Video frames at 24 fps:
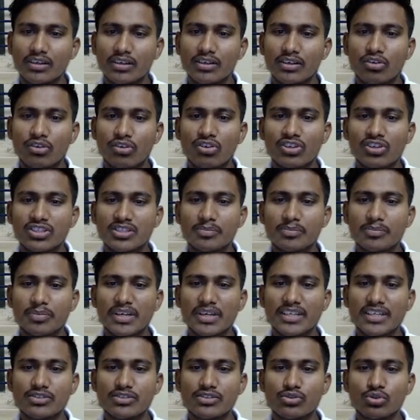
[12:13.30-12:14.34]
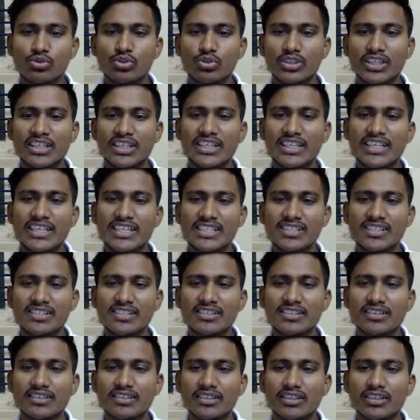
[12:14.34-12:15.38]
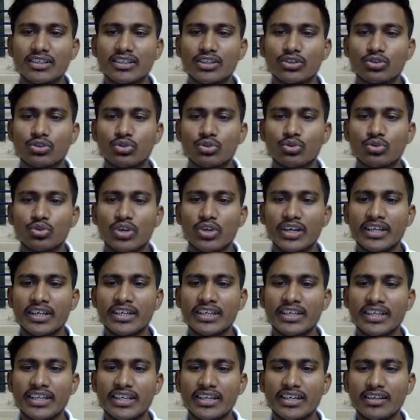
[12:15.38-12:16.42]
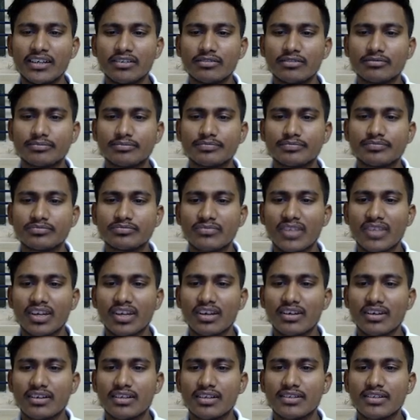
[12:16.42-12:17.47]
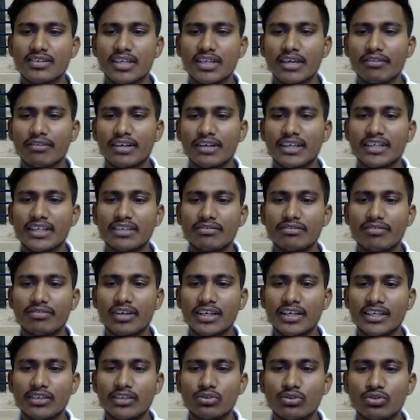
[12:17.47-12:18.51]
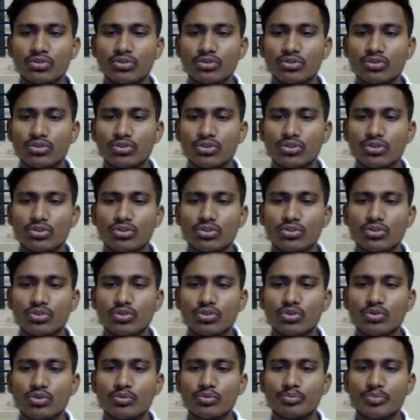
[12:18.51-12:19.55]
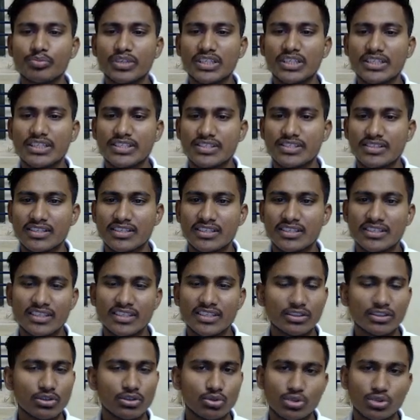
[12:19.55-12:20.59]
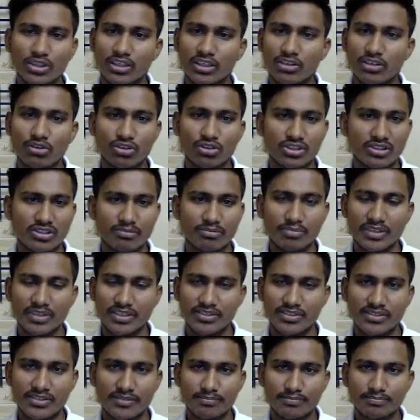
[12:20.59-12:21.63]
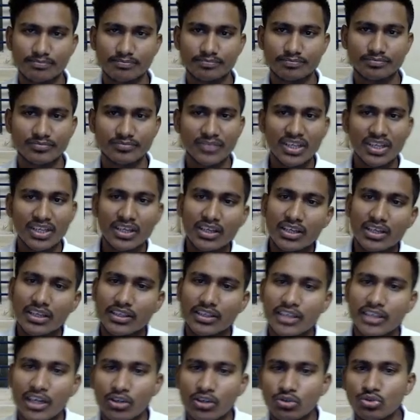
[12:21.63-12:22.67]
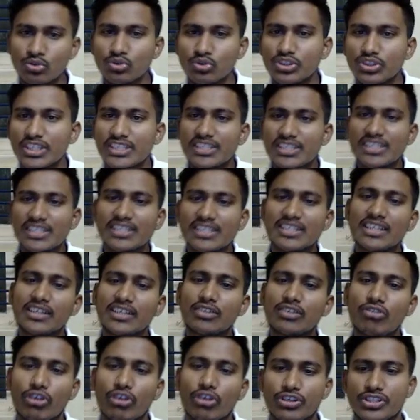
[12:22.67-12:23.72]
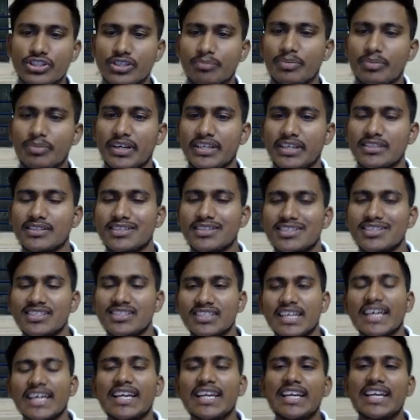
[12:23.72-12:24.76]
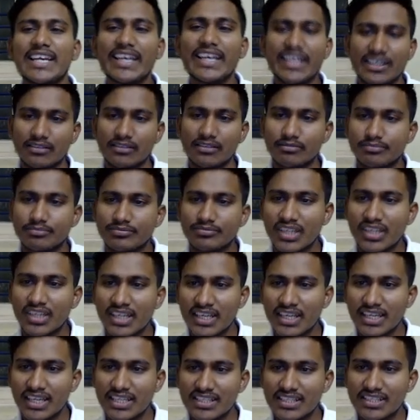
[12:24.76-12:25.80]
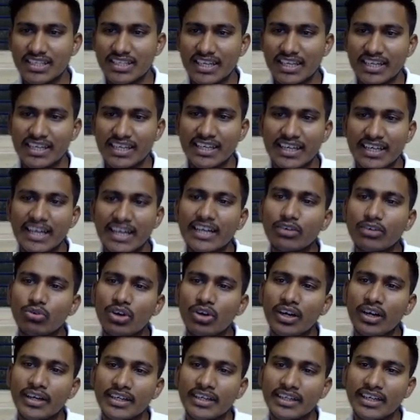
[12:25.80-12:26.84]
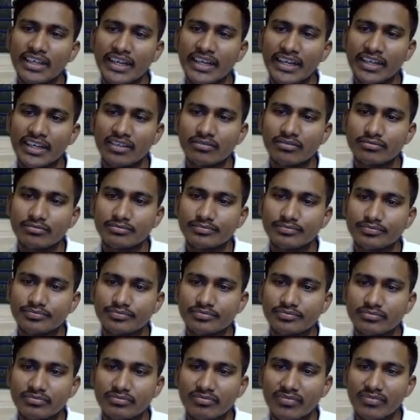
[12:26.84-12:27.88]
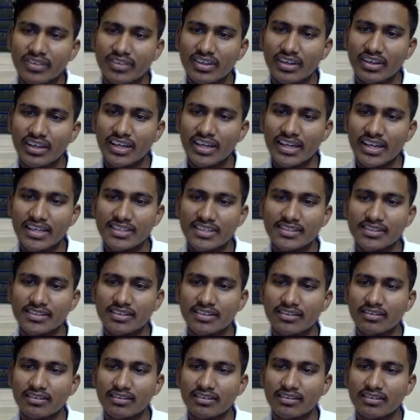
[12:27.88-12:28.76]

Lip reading: cost price total is 275 rupees is the total cost price. Now this is the cost price. Selling, he is selling at what rate? Yes?